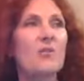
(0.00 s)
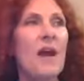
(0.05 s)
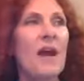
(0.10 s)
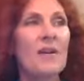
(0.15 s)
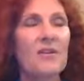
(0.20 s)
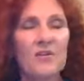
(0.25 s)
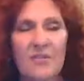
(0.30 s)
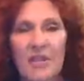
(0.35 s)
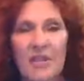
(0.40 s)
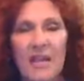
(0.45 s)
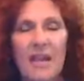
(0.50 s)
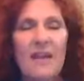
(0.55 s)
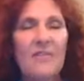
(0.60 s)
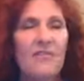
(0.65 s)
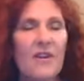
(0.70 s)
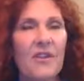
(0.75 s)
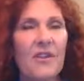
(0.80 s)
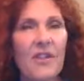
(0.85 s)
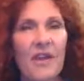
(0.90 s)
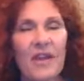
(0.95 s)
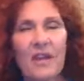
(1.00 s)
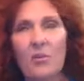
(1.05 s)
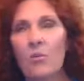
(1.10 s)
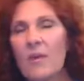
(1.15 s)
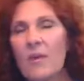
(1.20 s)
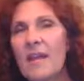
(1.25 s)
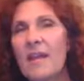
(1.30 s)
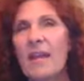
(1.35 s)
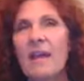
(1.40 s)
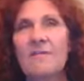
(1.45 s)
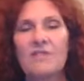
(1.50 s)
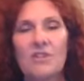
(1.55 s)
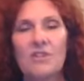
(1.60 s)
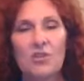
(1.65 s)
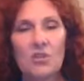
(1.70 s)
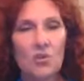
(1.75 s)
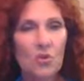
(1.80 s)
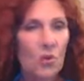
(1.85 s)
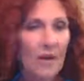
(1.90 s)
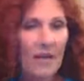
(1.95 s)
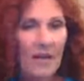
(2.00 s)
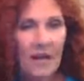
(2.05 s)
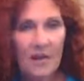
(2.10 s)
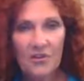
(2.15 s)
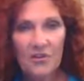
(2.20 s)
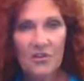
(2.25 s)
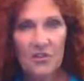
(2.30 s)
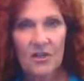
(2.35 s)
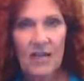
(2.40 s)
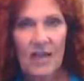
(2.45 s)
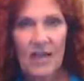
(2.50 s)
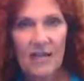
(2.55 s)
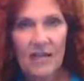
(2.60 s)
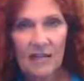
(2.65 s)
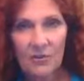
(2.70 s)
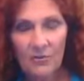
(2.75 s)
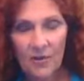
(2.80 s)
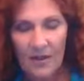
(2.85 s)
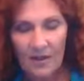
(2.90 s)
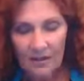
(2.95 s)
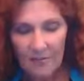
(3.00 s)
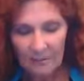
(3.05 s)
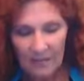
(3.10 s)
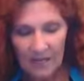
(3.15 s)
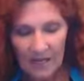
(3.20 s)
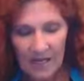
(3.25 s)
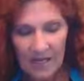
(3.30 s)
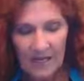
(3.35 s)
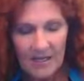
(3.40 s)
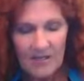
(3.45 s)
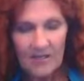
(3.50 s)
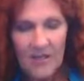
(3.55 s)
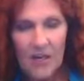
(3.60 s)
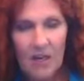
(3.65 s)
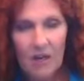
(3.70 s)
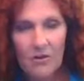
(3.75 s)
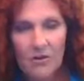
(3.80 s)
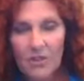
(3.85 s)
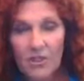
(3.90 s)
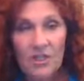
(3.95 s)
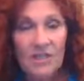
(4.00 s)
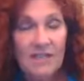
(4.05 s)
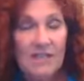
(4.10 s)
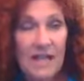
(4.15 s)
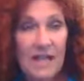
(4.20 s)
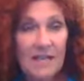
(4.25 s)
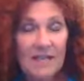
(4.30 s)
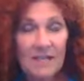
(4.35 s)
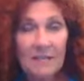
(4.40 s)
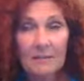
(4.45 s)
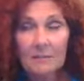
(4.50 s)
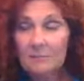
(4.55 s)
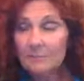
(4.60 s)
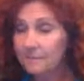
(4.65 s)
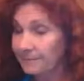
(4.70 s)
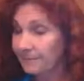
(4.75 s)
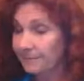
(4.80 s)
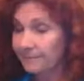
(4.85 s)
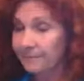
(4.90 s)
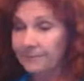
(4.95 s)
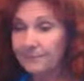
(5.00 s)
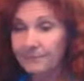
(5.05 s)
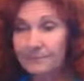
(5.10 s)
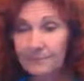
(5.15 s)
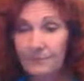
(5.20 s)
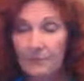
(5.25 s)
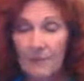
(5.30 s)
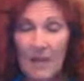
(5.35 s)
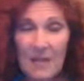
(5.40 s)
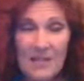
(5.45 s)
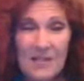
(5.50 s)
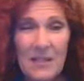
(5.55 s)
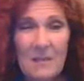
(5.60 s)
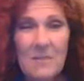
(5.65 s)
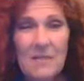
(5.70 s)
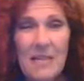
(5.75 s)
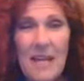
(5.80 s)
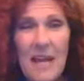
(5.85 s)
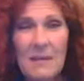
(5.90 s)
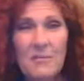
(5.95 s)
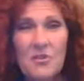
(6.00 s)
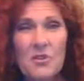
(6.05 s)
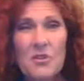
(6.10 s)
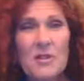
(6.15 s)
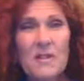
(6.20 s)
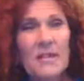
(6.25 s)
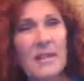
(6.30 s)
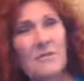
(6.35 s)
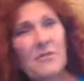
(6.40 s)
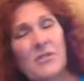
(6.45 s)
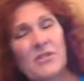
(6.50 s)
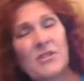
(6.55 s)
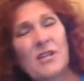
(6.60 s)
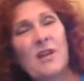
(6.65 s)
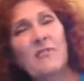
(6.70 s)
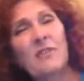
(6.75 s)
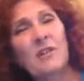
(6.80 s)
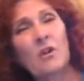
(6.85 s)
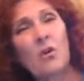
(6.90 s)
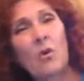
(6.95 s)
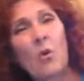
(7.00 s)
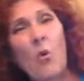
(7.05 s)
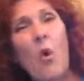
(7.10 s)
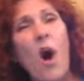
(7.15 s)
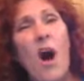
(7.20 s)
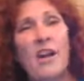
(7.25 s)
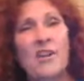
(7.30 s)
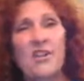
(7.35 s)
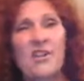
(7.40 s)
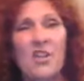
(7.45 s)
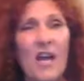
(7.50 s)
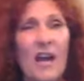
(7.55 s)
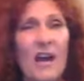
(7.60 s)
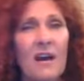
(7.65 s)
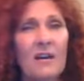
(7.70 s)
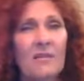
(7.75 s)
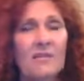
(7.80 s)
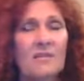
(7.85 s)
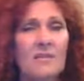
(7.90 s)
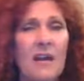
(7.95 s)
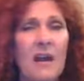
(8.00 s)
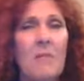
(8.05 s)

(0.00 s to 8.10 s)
routers, everything. We have destroyed our circadian rhythm. So she takes it. Sometimes you could give yourself a little washout and